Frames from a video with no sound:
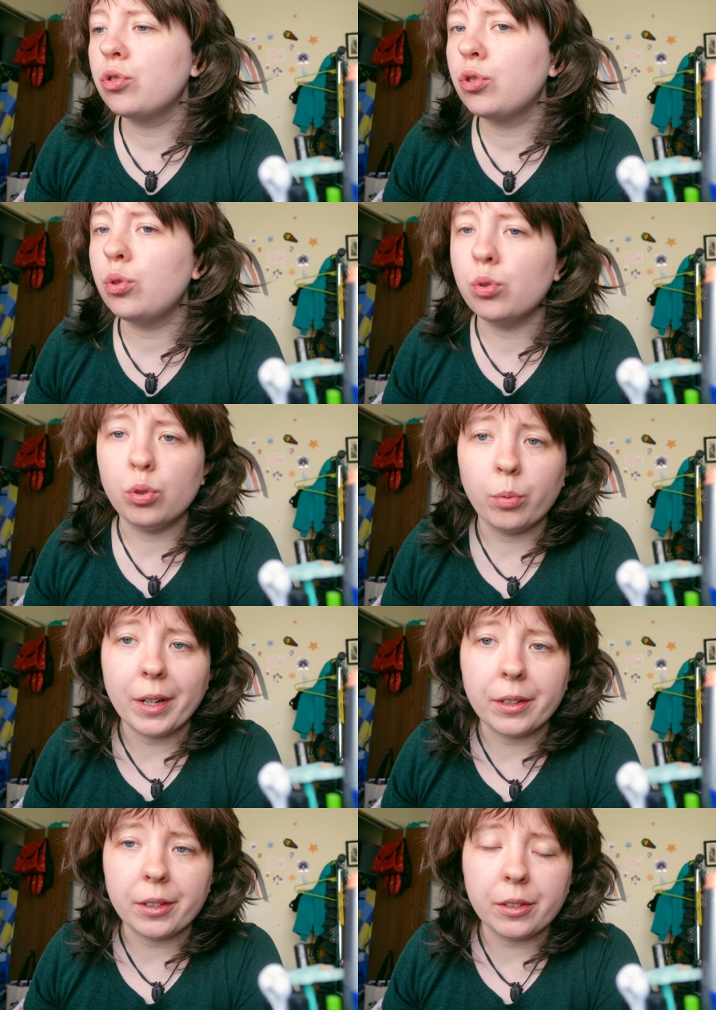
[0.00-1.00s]
cool
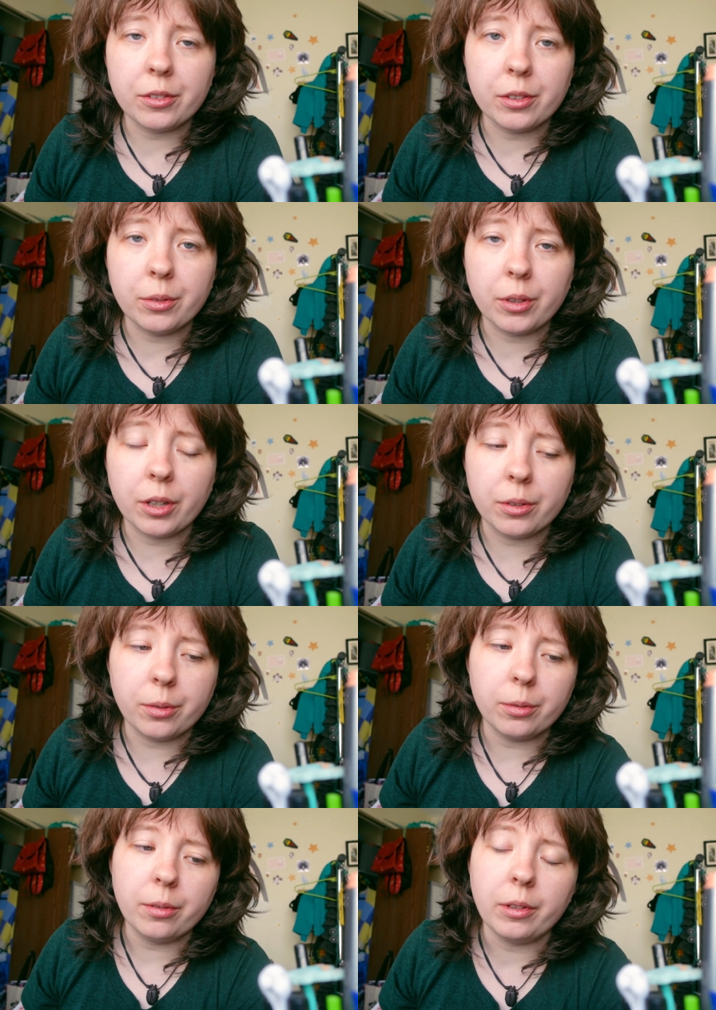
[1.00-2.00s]
weather to
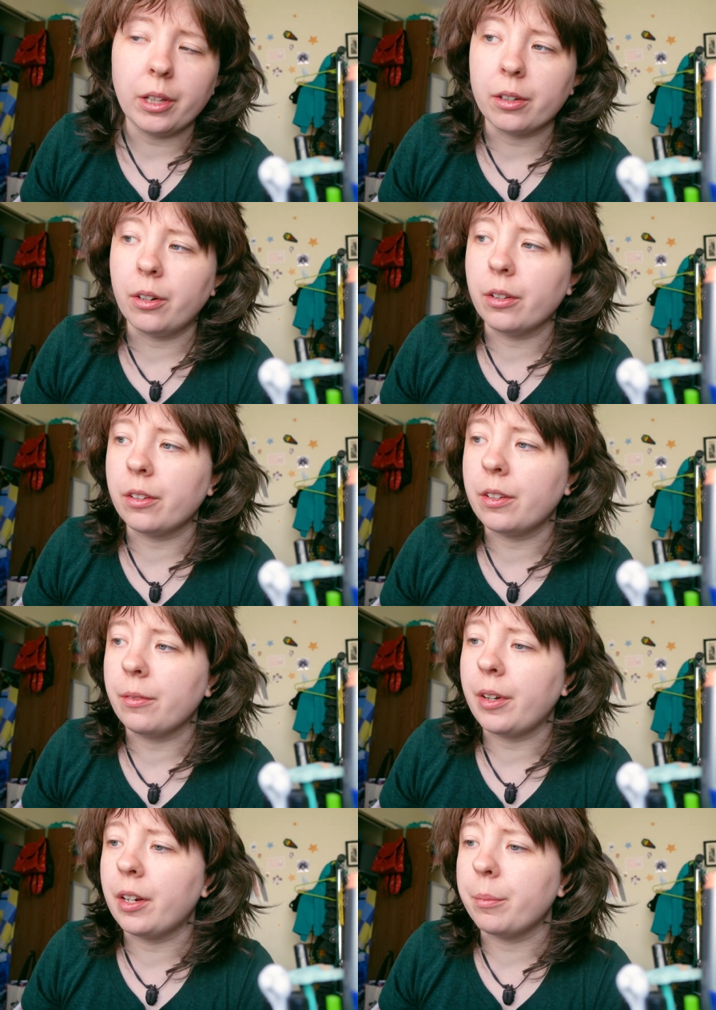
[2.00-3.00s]
go lug all the
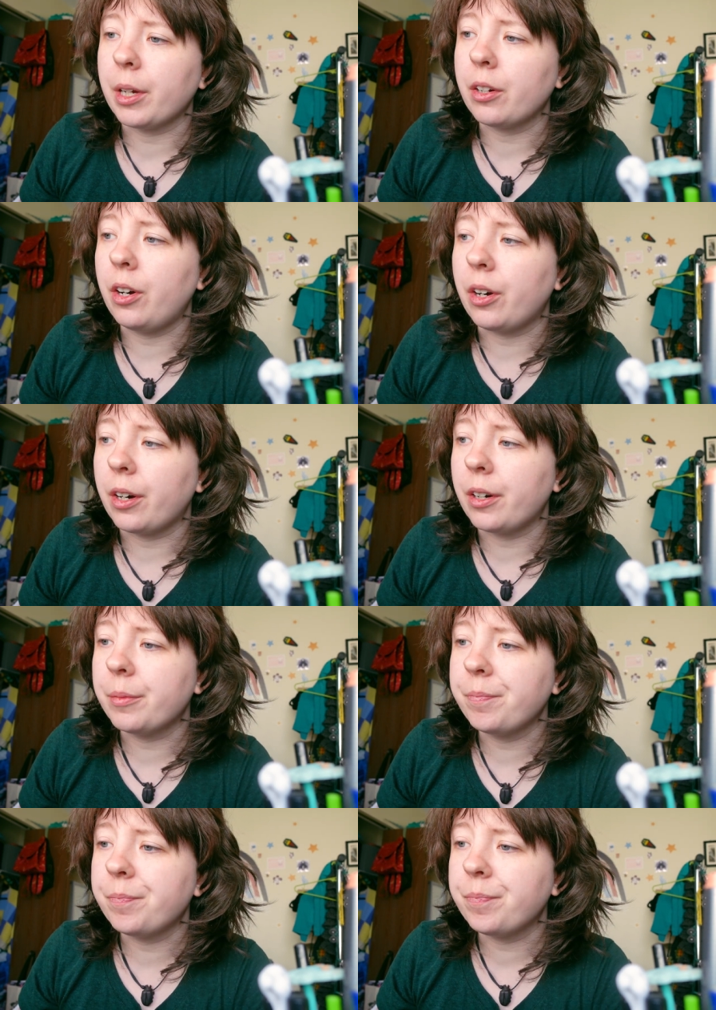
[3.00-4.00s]
stuff out of my car
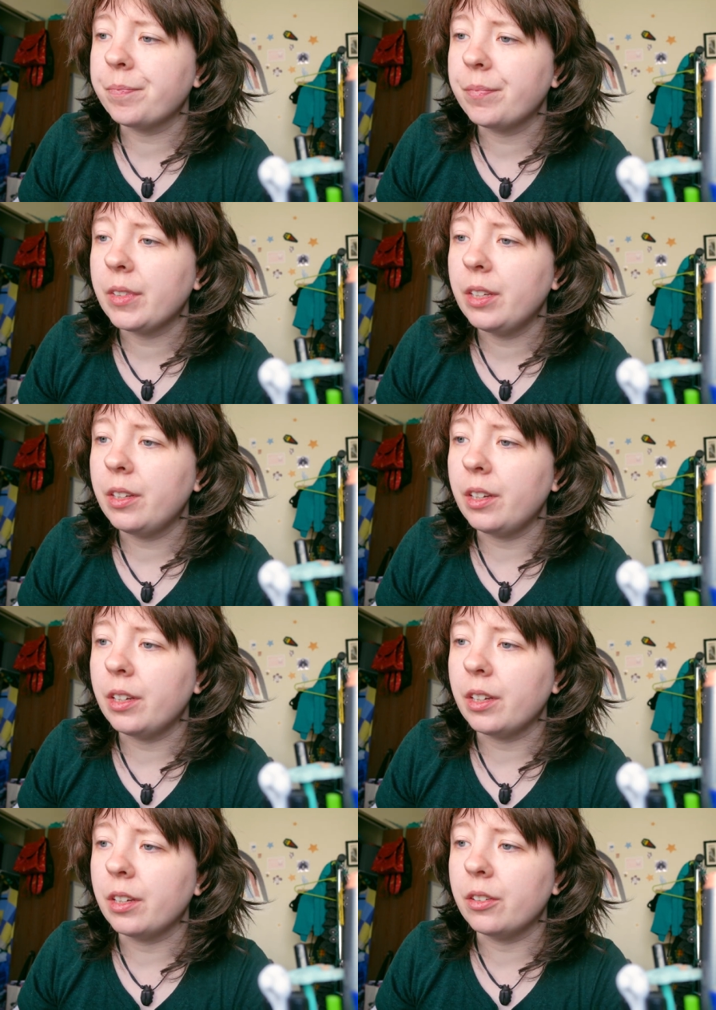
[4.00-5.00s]

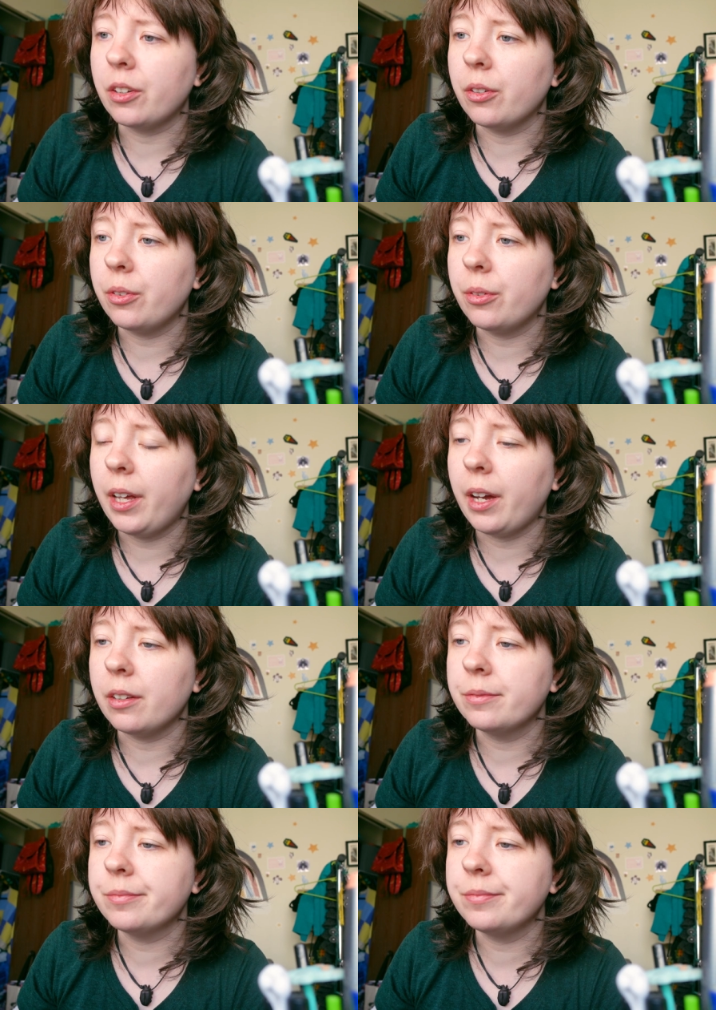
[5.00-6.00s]
and go through that.